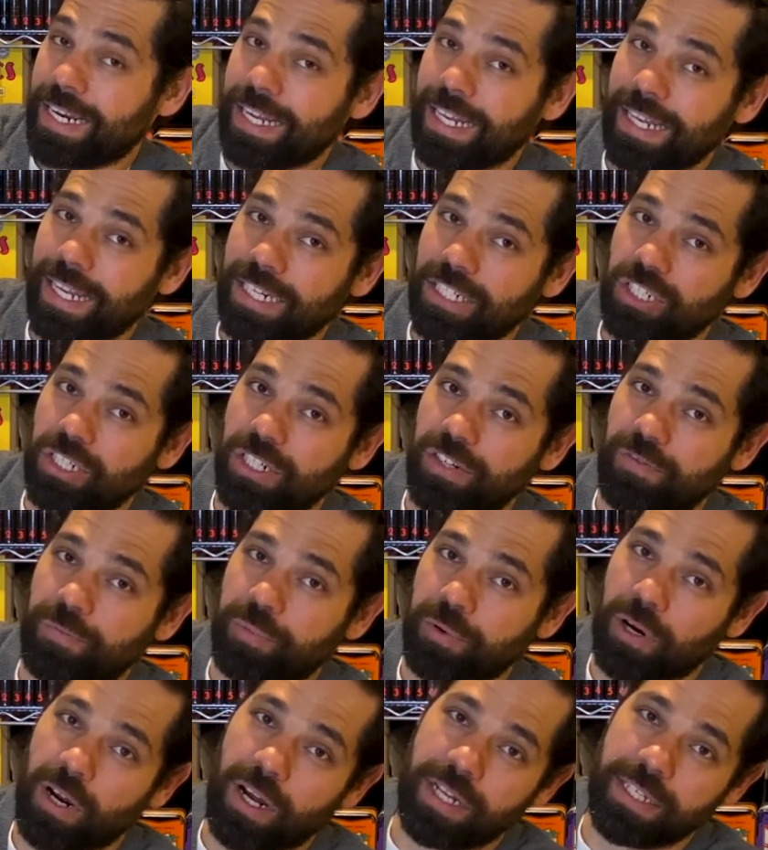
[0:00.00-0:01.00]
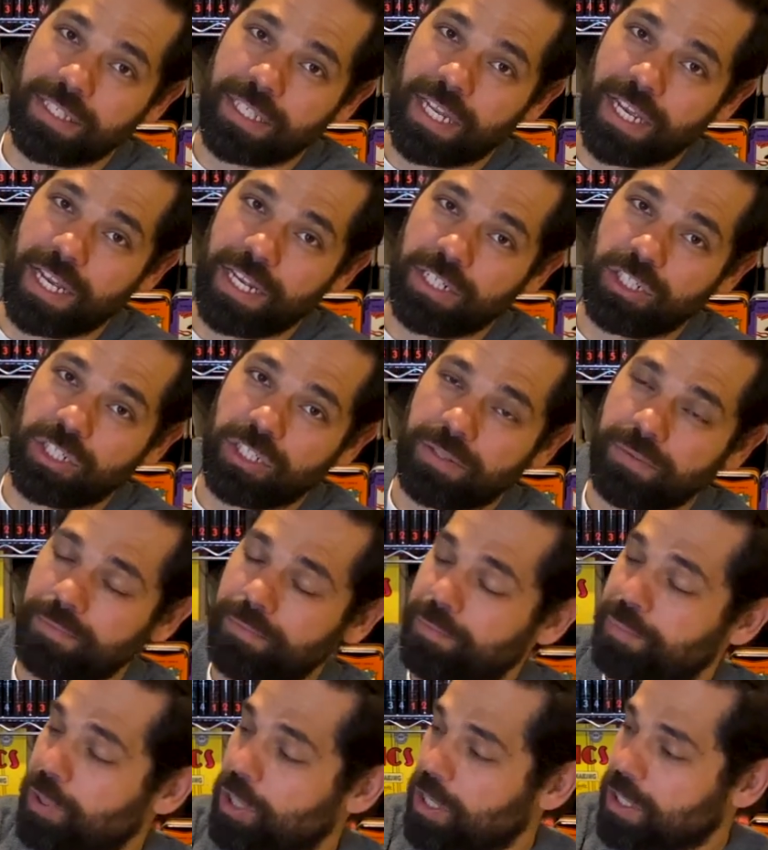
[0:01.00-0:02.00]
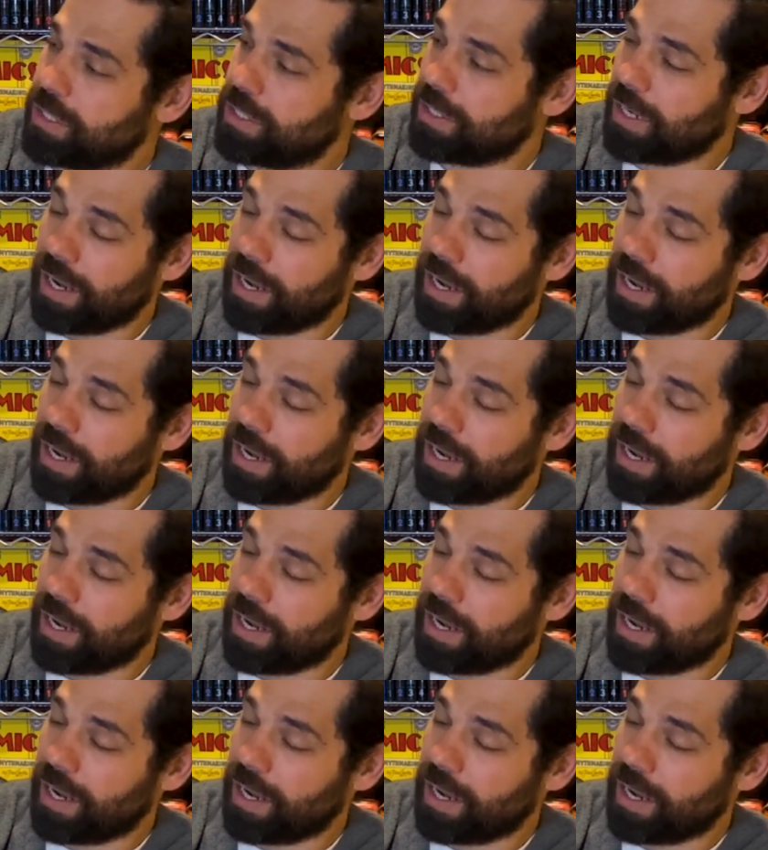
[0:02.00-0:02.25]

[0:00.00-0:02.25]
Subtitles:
collection of Bronze Age books.